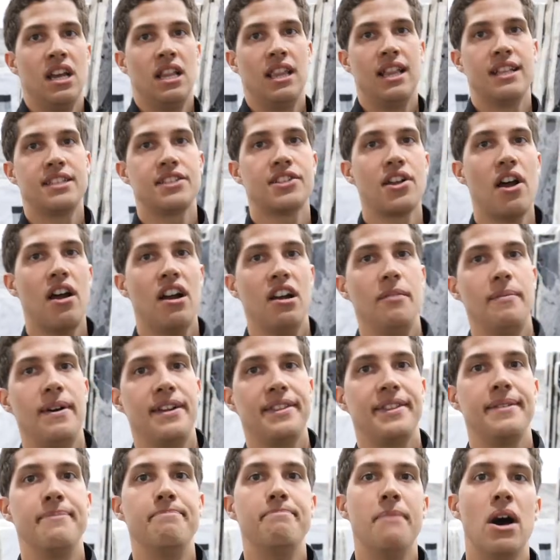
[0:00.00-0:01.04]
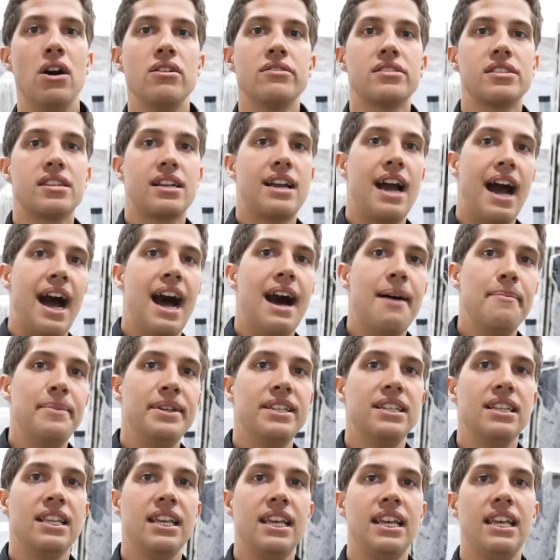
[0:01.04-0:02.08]
let's talk about the most
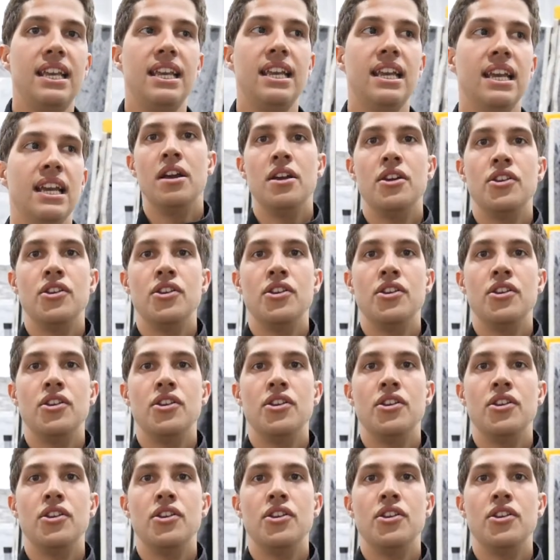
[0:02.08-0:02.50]
commonly